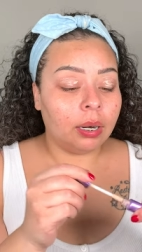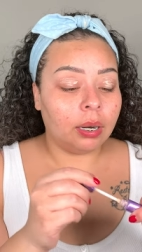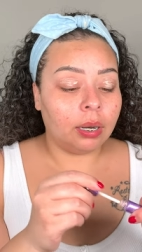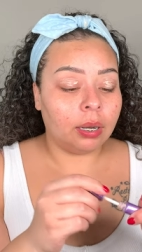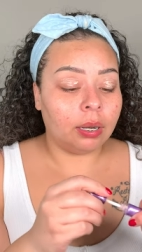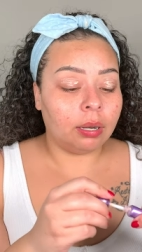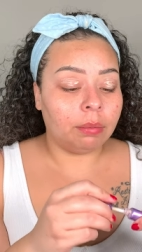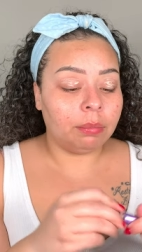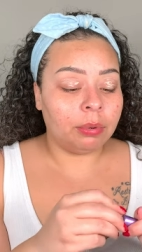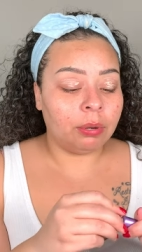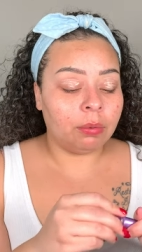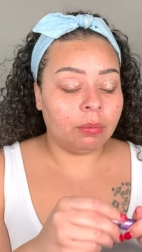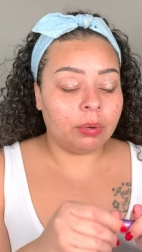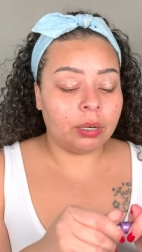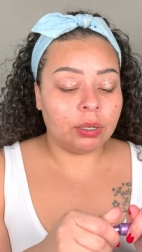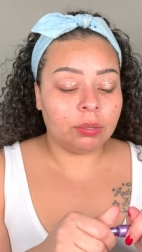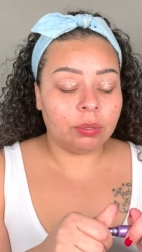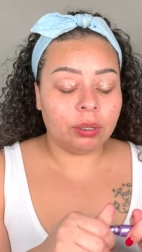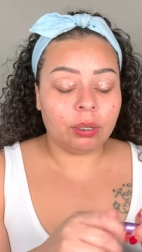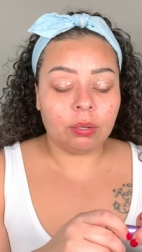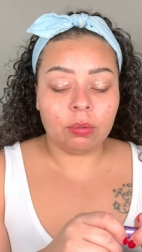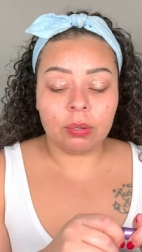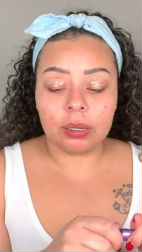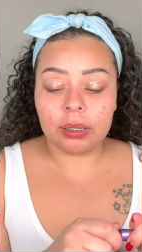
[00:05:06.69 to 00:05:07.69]
Um, it
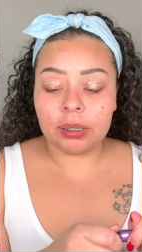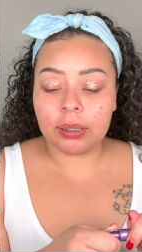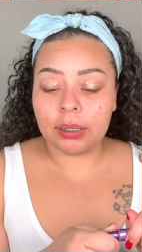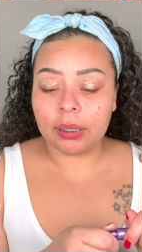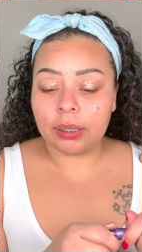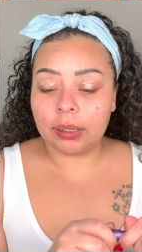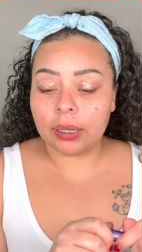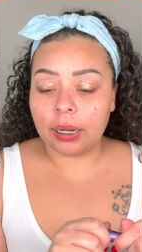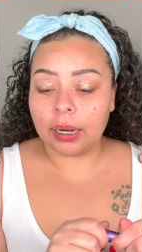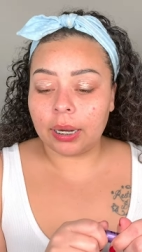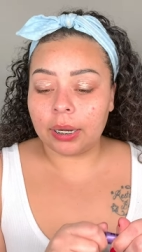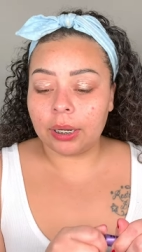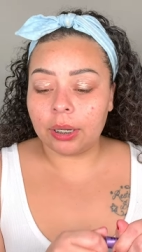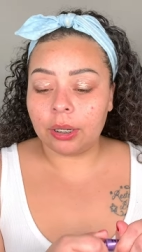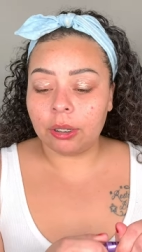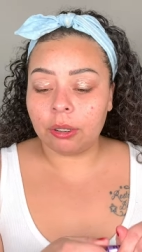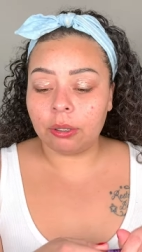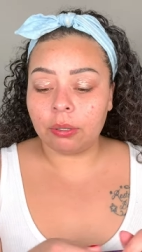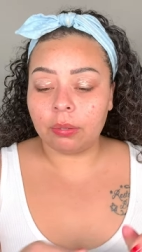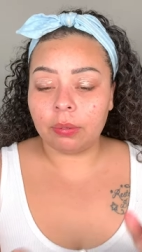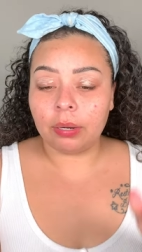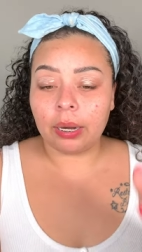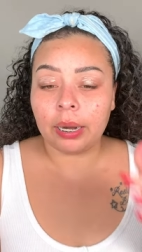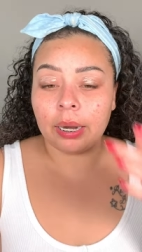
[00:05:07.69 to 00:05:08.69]
was requested that I
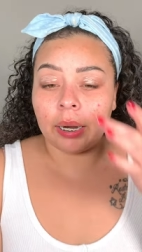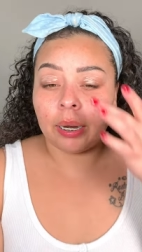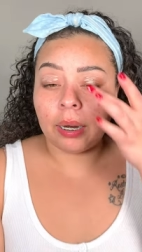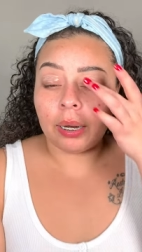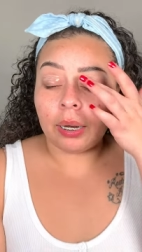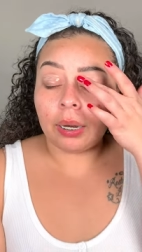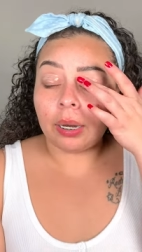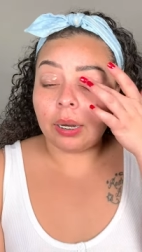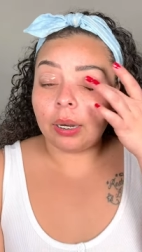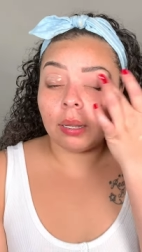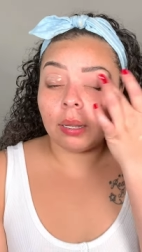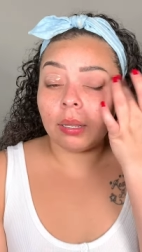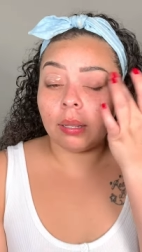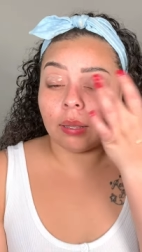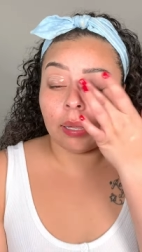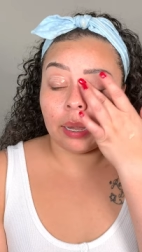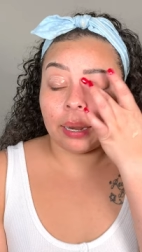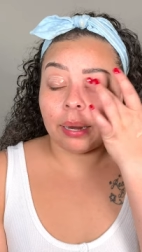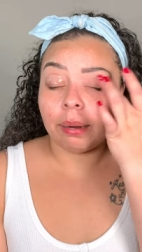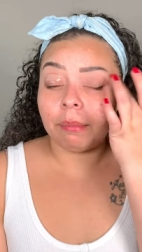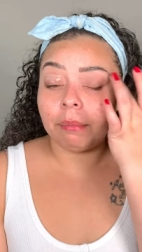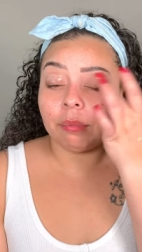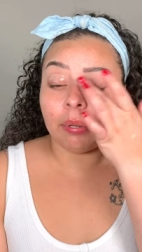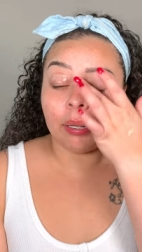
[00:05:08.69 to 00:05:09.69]
do a
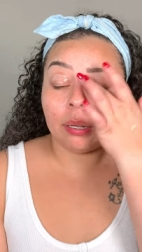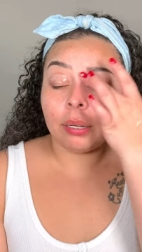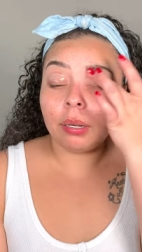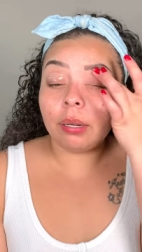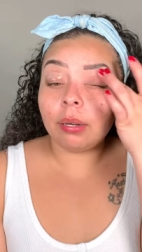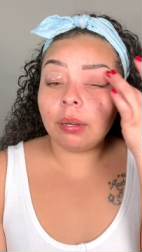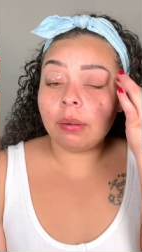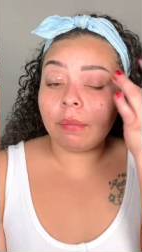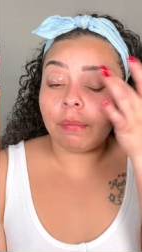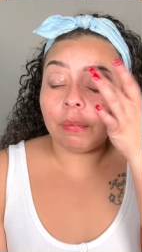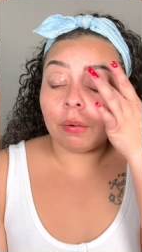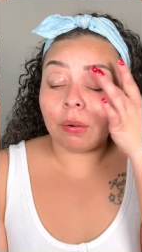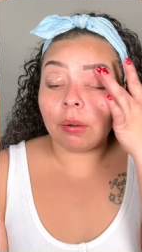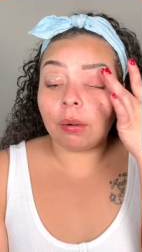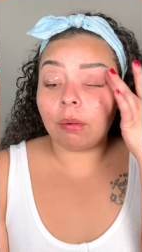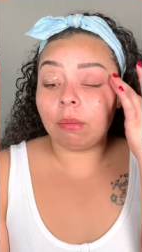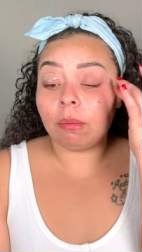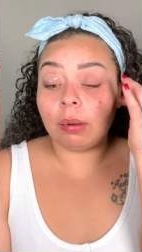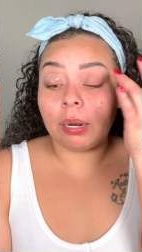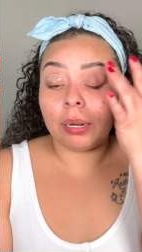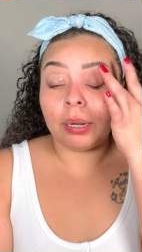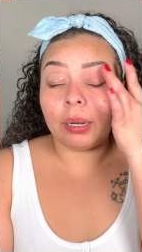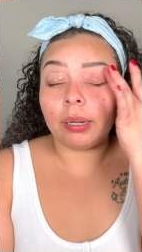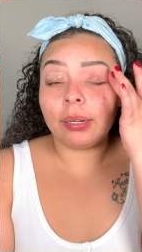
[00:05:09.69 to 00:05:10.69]
glam look for a
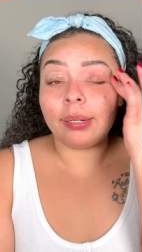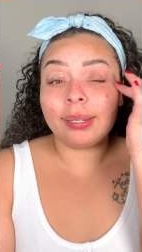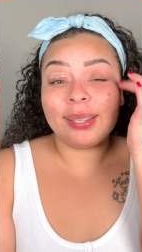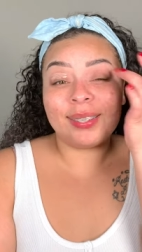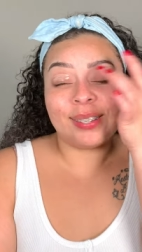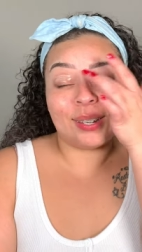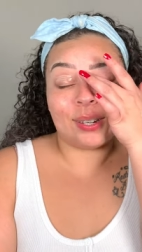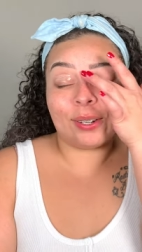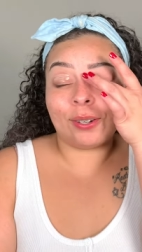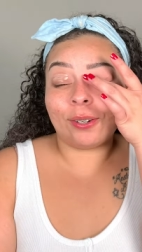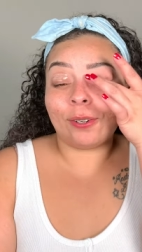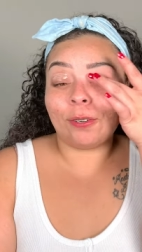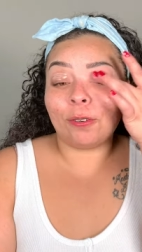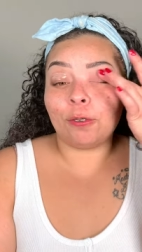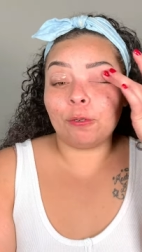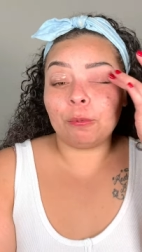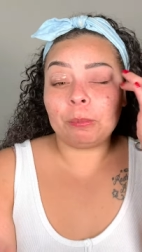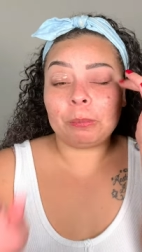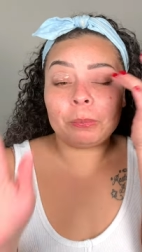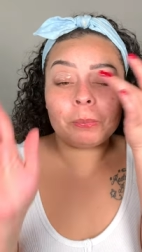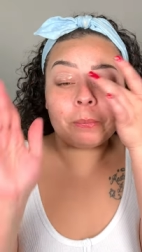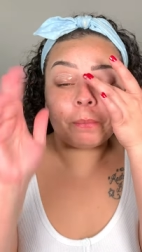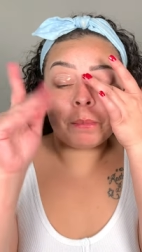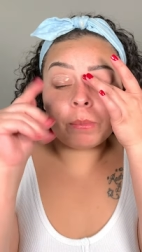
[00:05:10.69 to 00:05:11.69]
wedding,
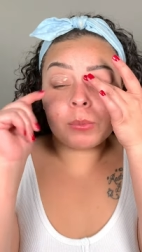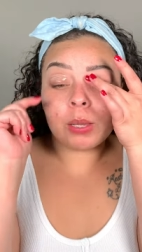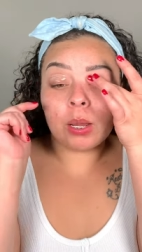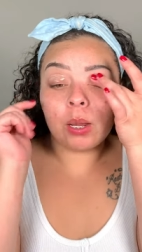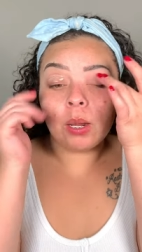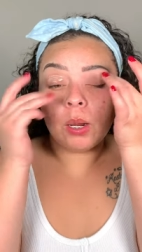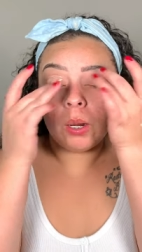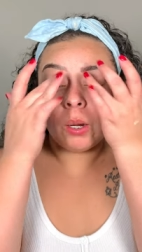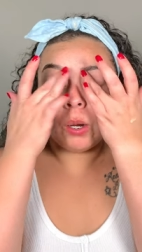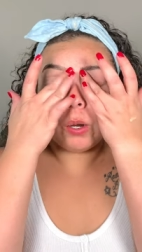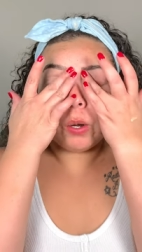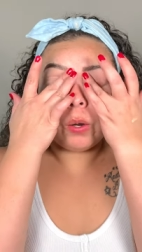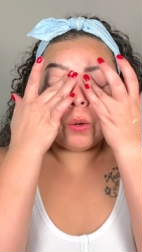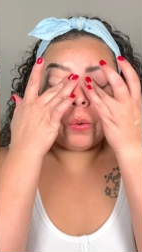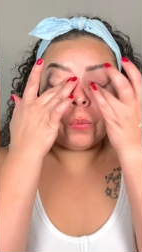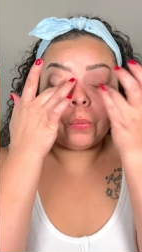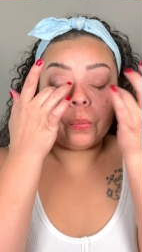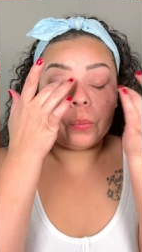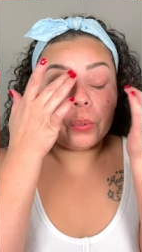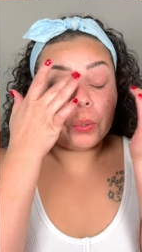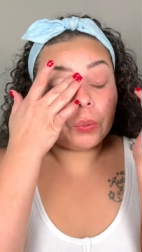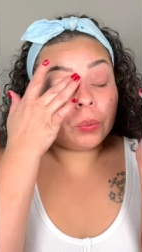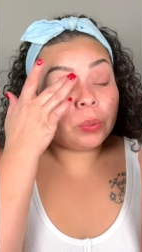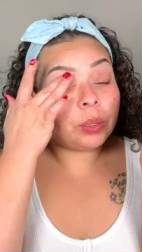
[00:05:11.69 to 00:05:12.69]
so
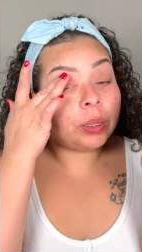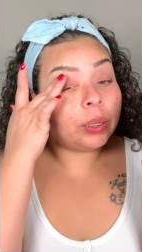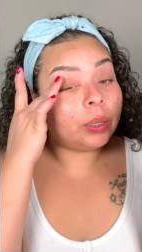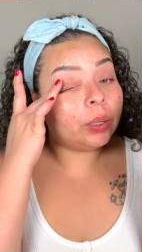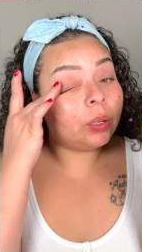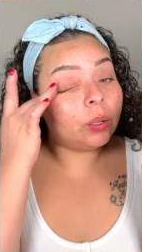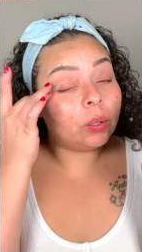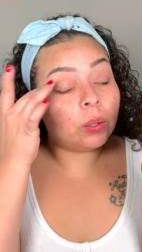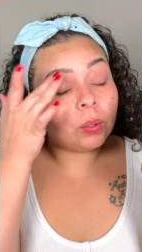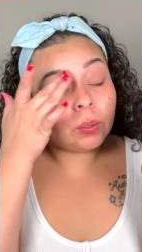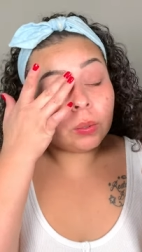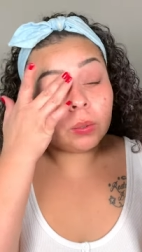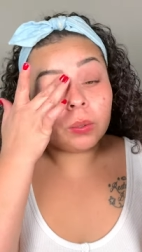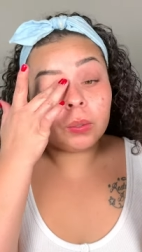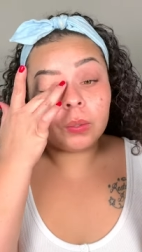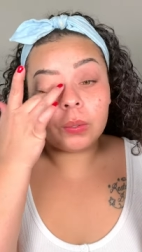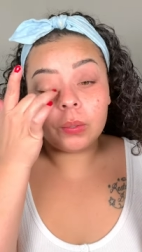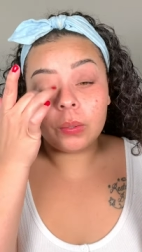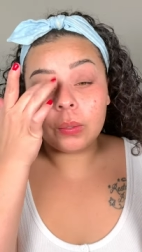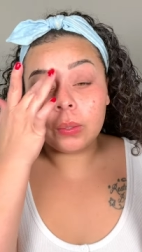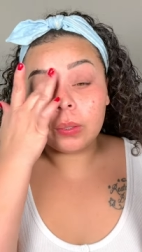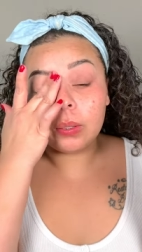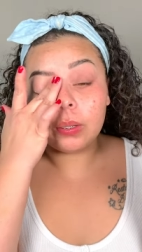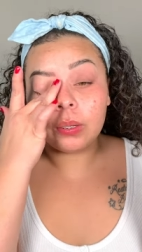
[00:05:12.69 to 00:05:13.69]
Ruthie
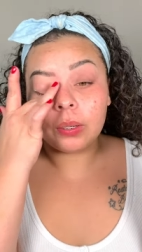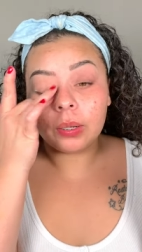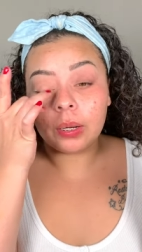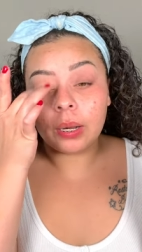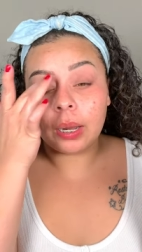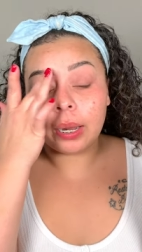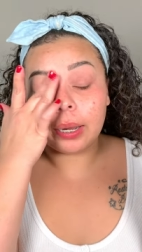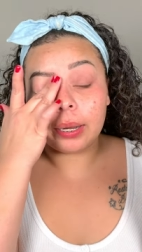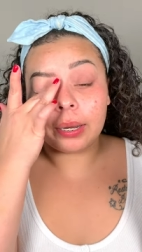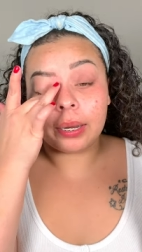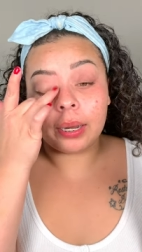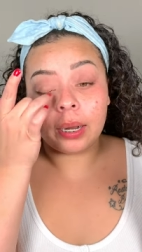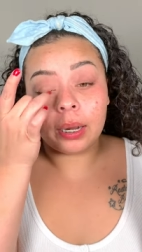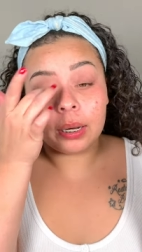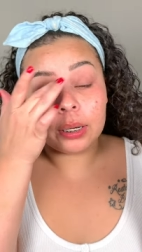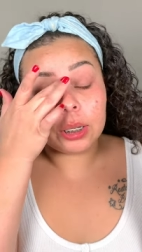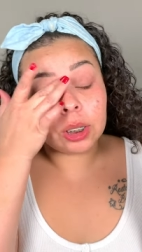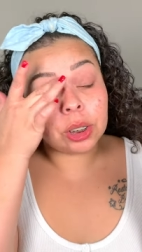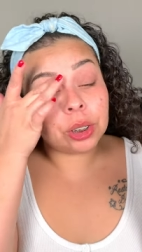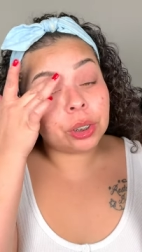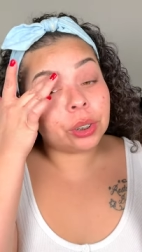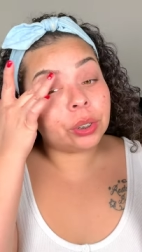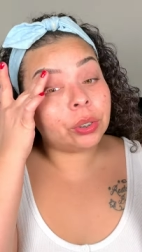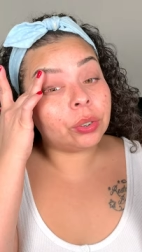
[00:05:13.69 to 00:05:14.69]
girl, I
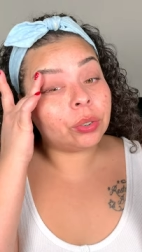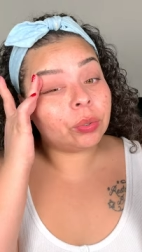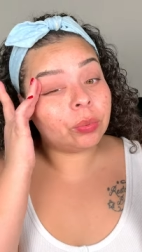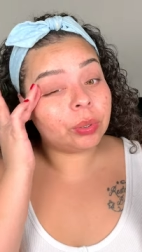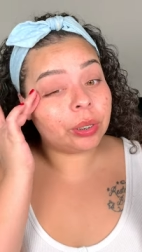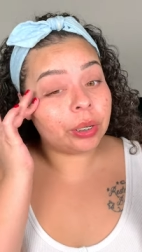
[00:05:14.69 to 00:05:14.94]
got you.